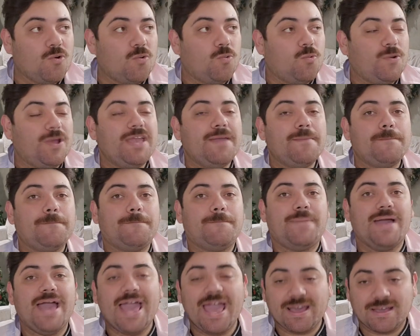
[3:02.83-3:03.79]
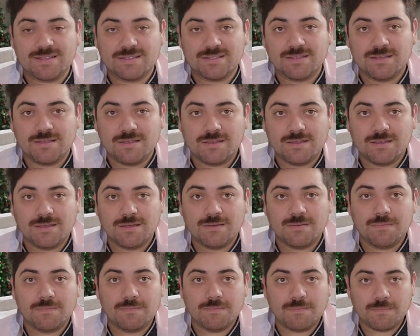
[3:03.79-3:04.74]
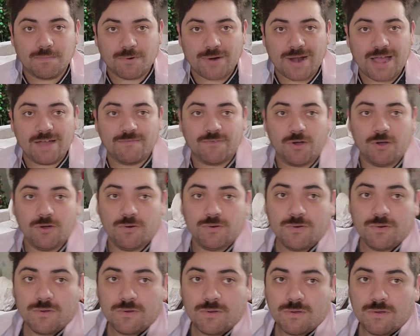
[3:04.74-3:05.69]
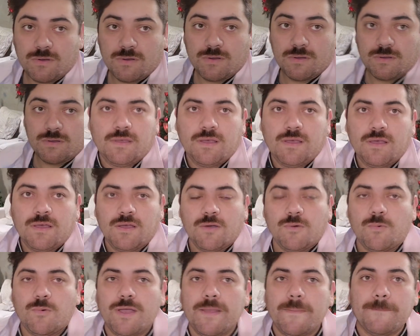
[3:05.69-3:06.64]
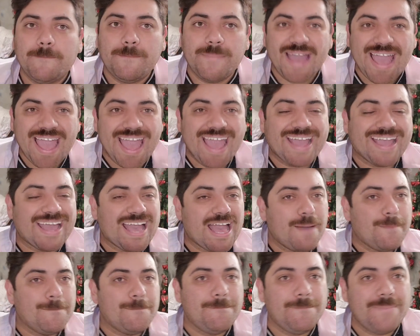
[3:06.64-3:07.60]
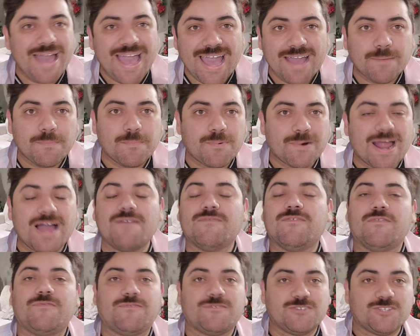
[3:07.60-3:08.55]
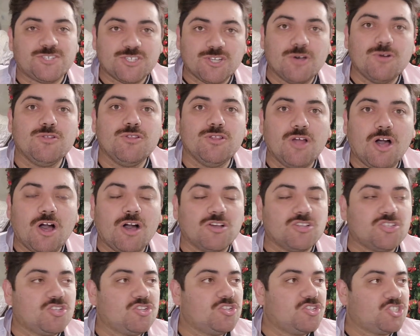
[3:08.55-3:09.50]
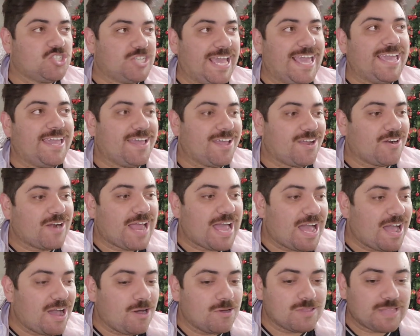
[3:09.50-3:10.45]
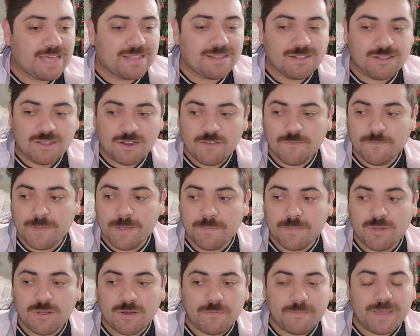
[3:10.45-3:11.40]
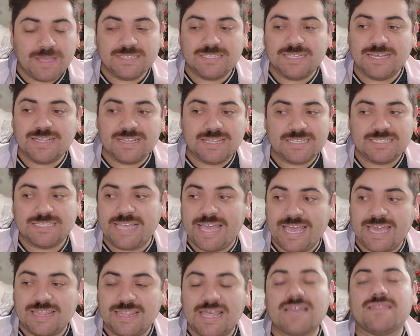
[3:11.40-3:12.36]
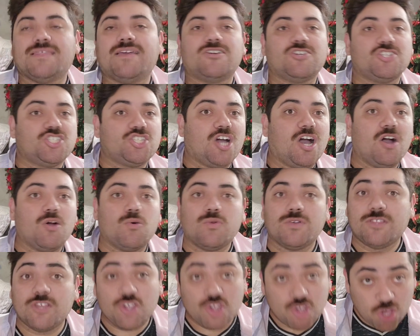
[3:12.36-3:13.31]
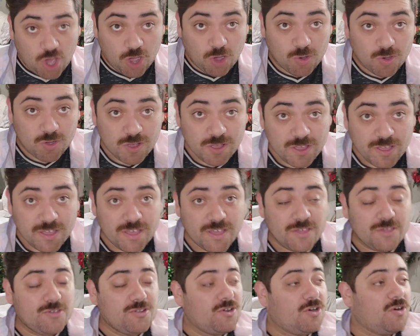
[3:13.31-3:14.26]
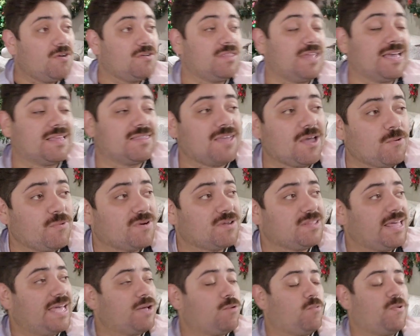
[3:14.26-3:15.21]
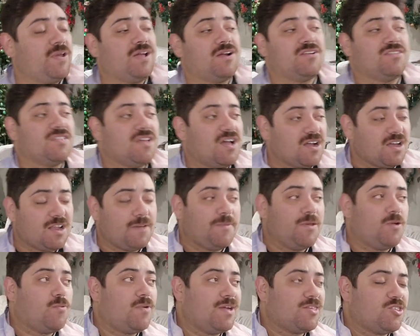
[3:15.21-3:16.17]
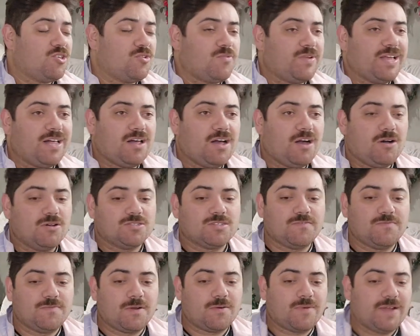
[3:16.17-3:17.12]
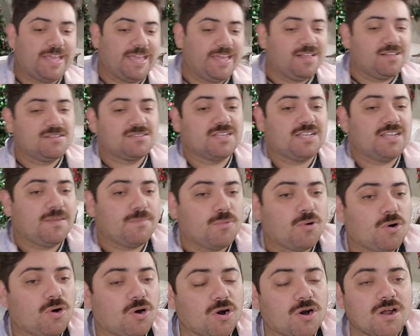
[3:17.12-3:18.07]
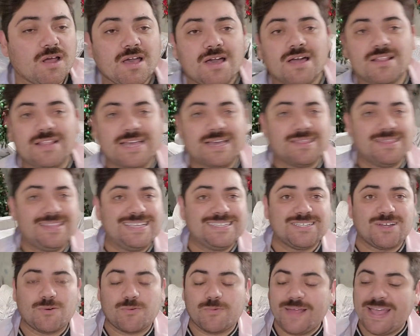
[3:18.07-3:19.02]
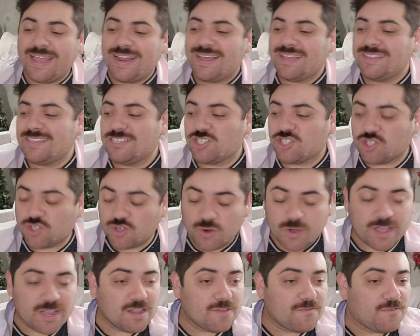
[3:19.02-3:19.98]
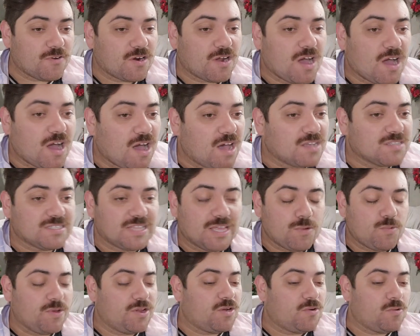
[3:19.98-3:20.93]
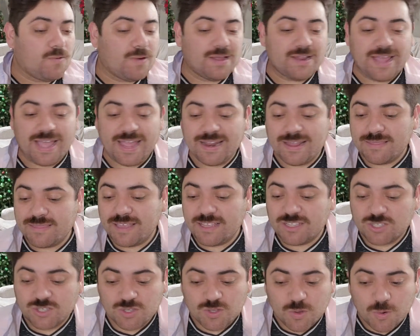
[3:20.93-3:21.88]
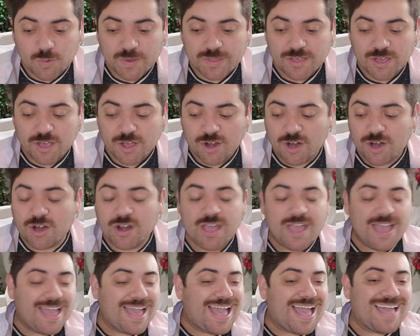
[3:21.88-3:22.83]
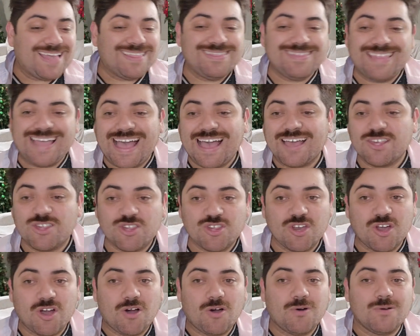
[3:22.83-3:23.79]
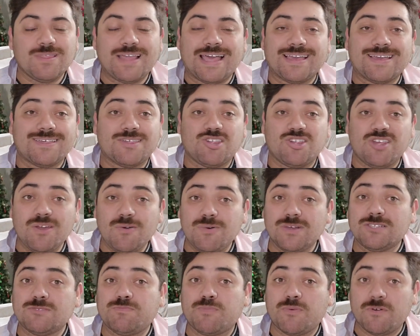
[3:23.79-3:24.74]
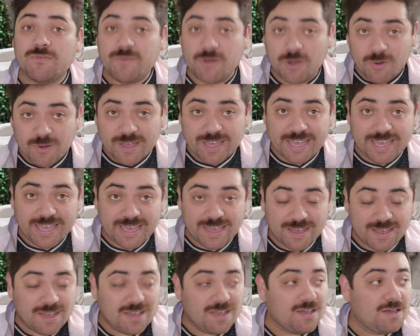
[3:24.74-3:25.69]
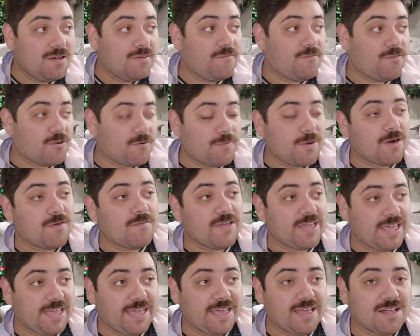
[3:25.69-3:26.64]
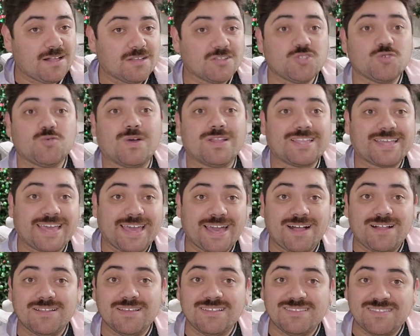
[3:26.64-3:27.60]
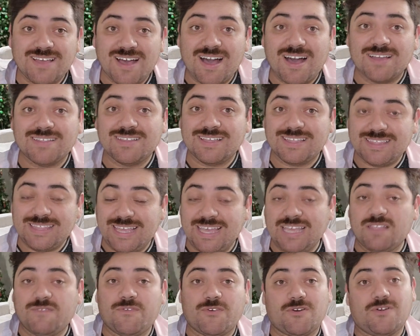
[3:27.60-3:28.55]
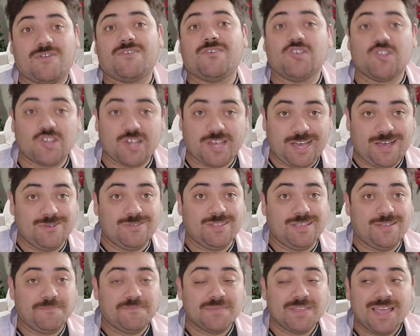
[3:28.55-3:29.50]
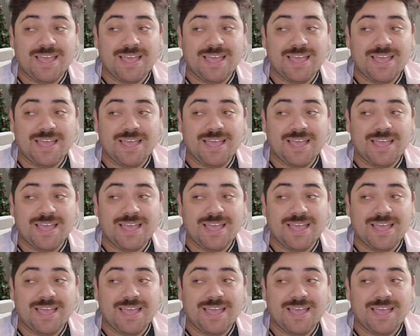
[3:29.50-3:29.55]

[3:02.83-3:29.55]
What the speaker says: We beg Bravo. We beg and beg Bravo for so long to take her out, and a lot of people are basically saying like they're done with the show. You know, like they were like, we are not going to be watching Real Housewives of Beverly Hills anymore. Like Lisa Rinna destroyed it for us. Like we don't want anything to do with her. And that show, like she was provoking for Beverly Hills what Kelly Dodd did for Orange County.